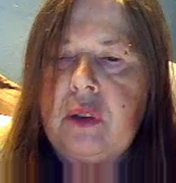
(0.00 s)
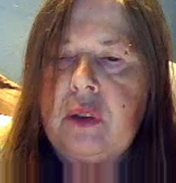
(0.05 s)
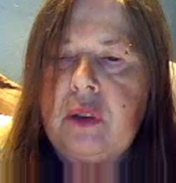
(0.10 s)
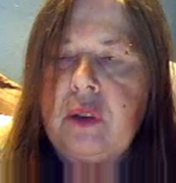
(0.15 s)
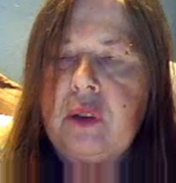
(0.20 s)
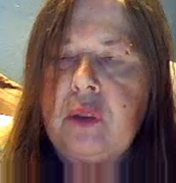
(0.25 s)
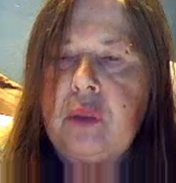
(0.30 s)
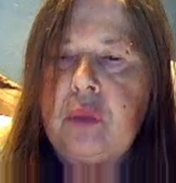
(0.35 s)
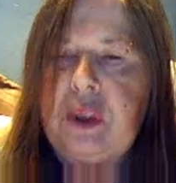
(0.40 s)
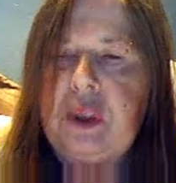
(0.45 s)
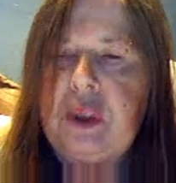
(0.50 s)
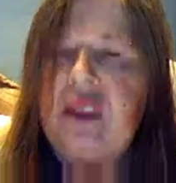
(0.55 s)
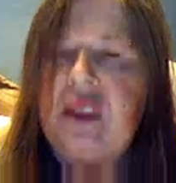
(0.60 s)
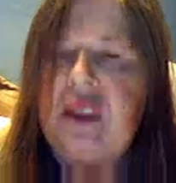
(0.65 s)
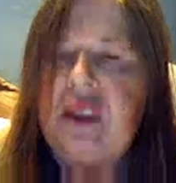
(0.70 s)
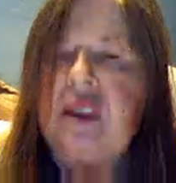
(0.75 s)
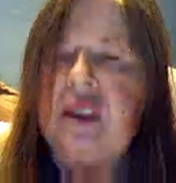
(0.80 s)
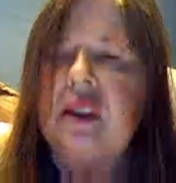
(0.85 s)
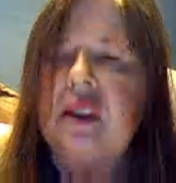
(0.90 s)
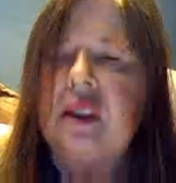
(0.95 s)
for
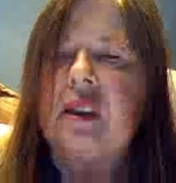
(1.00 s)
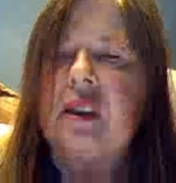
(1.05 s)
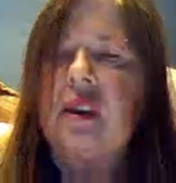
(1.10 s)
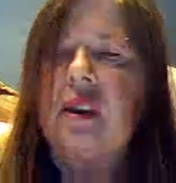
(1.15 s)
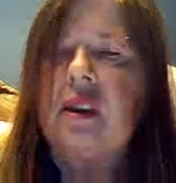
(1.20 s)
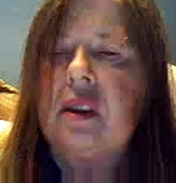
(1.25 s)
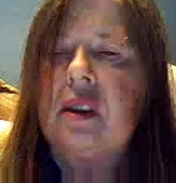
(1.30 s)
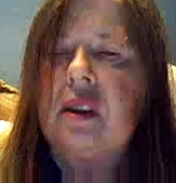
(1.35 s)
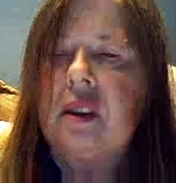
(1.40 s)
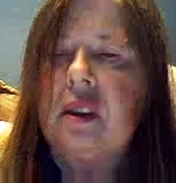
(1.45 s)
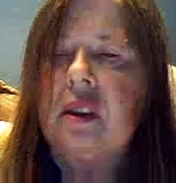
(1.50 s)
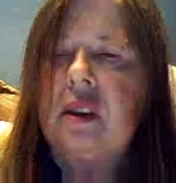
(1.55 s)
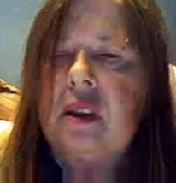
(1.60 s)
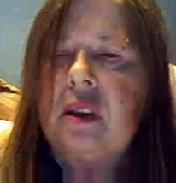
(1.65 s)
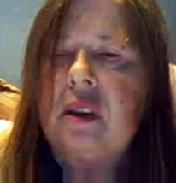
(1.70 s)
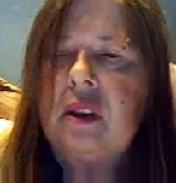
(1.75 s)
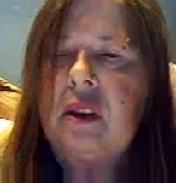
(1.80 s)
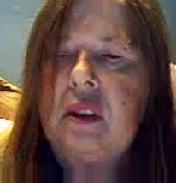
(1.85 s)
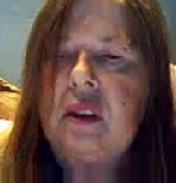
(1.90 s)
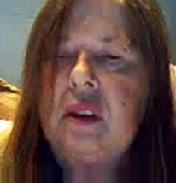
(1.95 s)
peace,
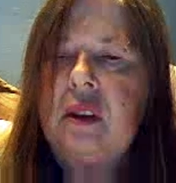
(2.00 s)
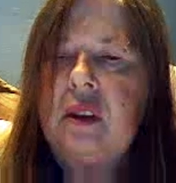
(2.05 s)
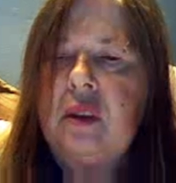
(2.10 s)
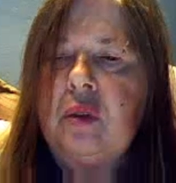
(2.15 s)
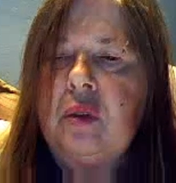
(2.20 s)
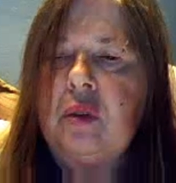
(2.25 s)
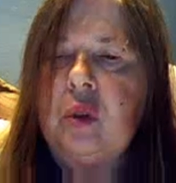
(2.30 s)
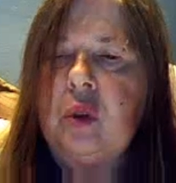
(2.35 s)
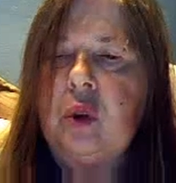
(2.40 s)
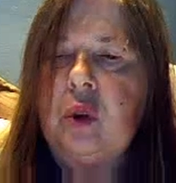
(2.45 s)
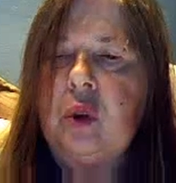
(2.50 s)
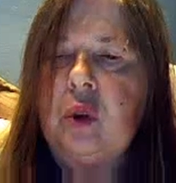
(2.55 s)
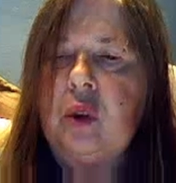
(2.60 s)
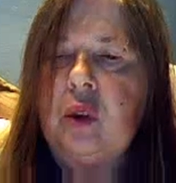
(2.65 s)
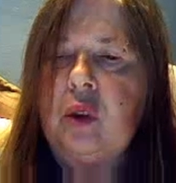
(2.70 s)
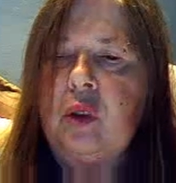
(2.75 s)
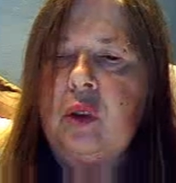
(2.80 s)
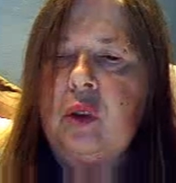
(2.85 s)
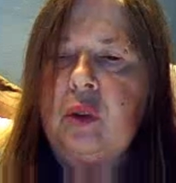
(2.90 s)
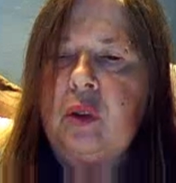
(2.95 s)
for